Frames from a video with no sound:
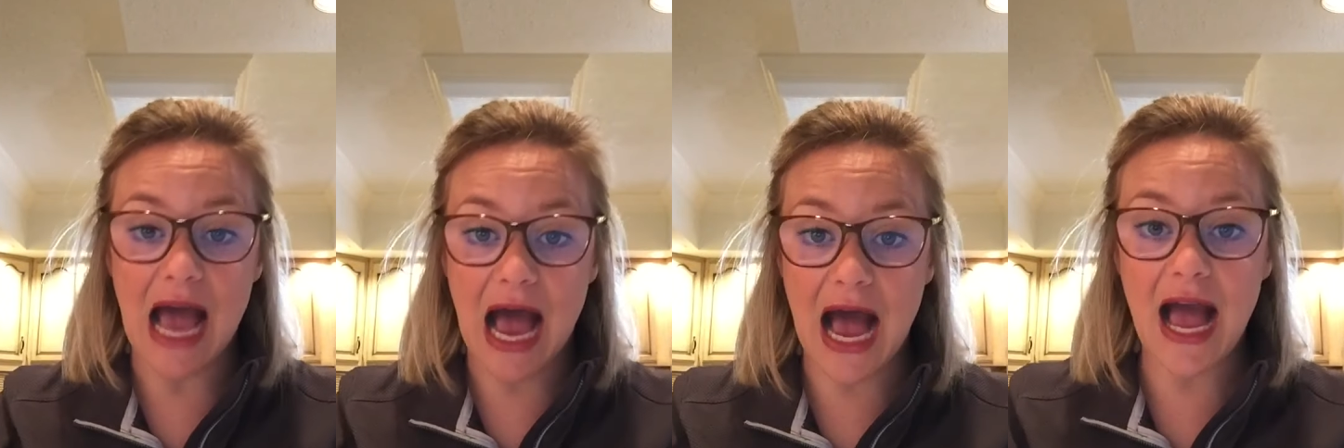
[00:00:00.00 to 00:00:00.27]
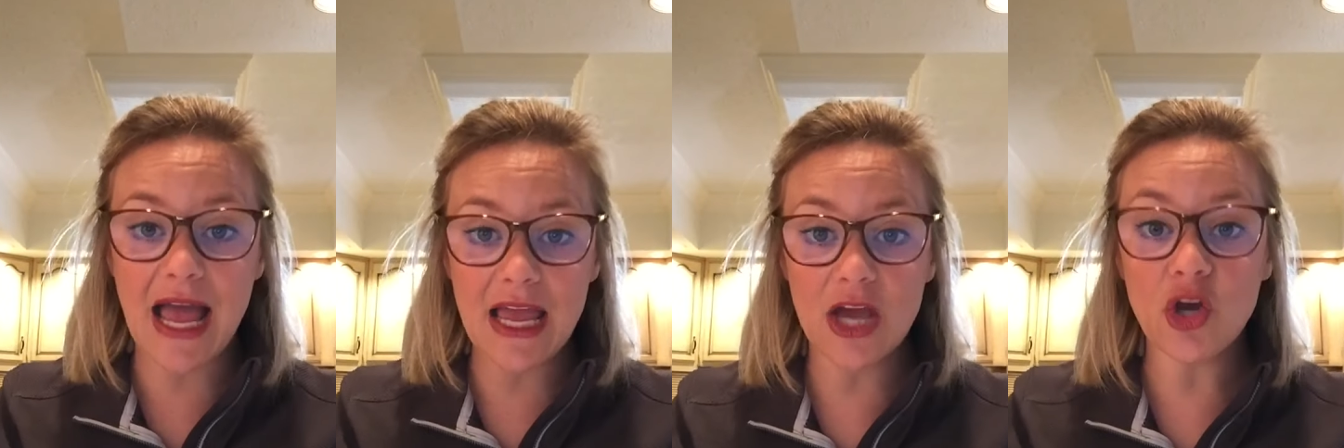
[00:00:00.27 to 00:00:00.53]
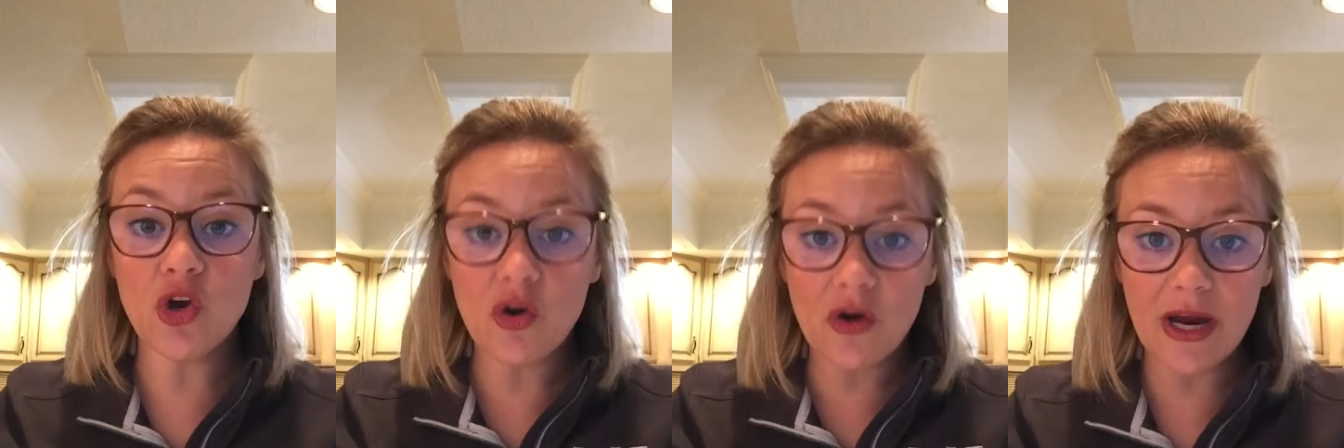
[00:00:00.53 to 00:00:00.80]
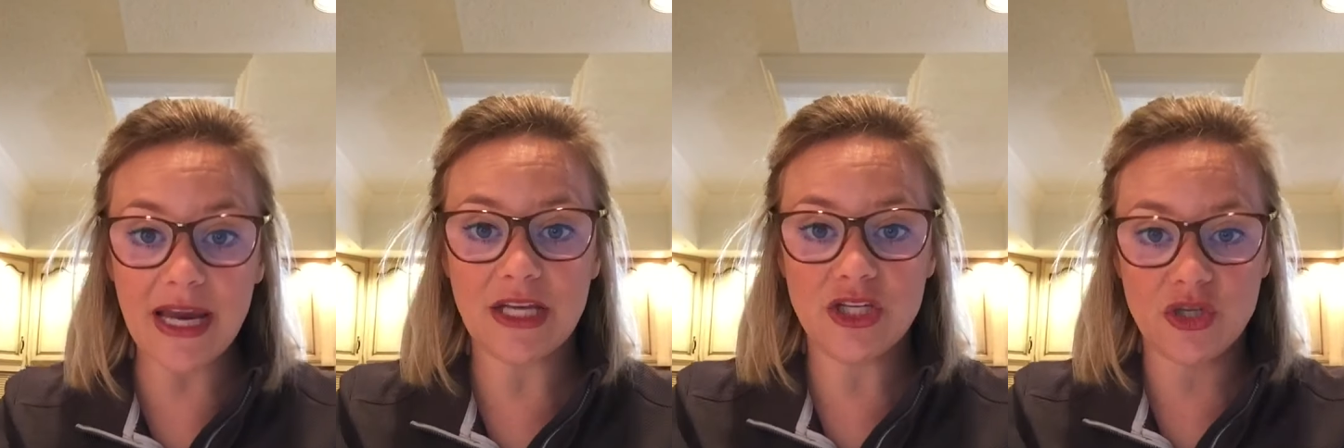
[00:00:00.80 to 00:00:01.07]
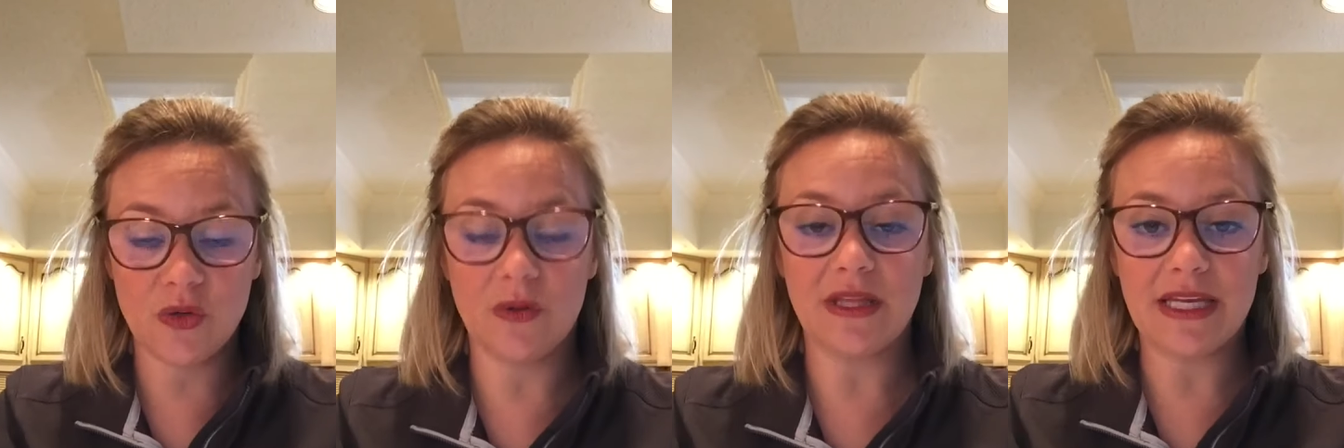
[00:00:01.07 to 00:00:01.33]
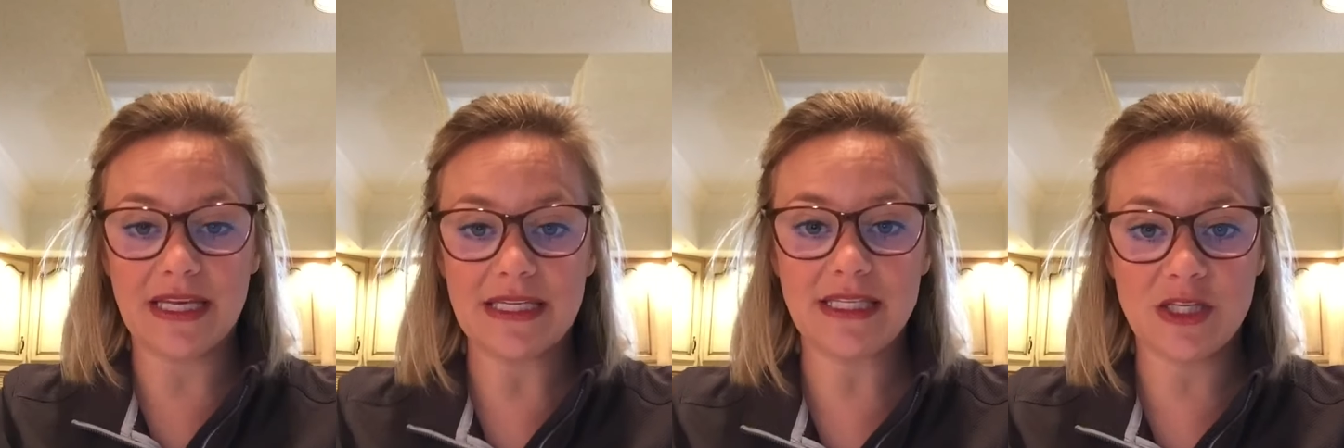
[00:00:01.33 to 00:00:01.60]
I agree to
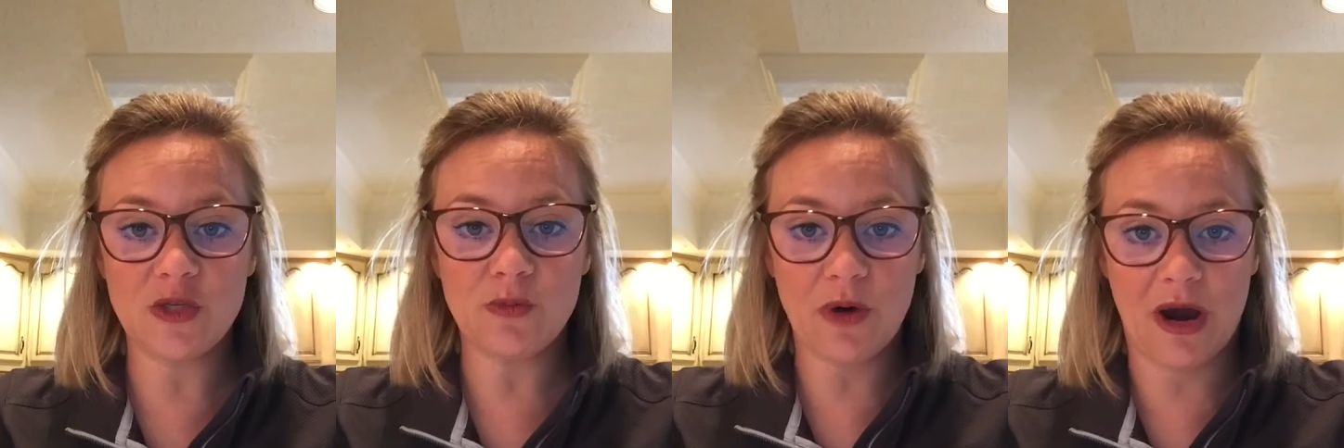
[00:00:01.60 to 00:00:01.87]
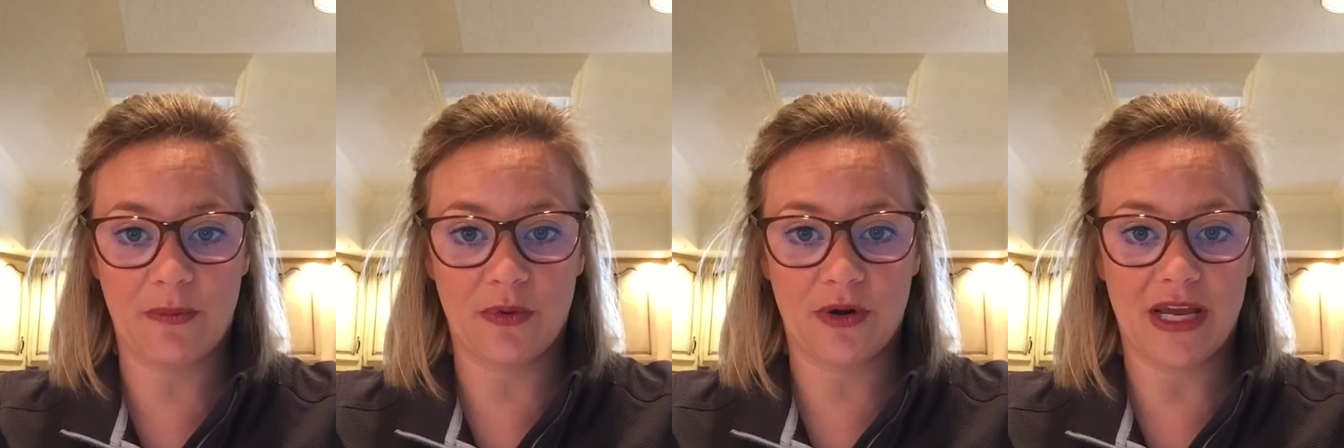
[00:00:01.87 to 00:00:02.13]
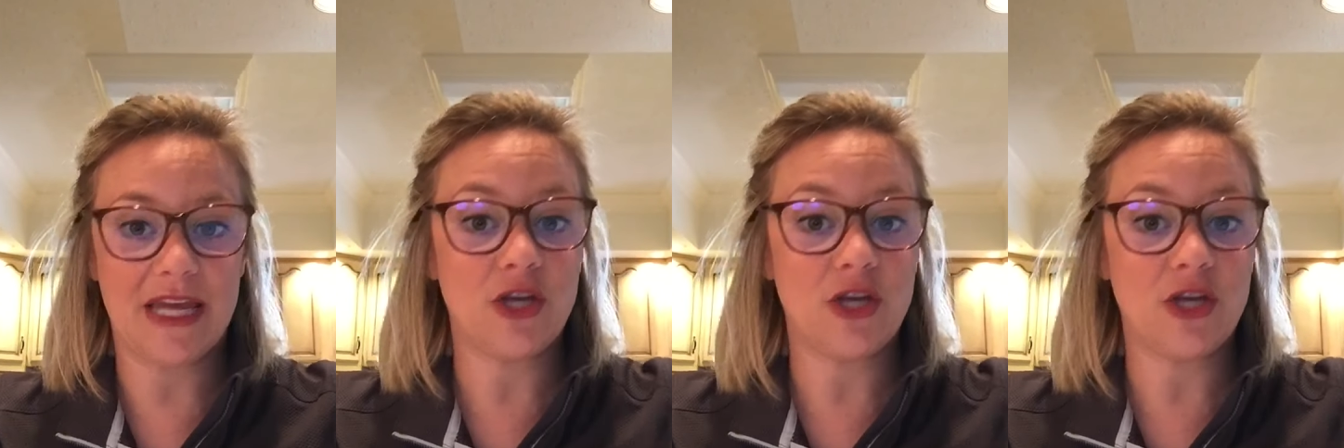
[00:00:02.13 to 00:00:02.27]
lease this property,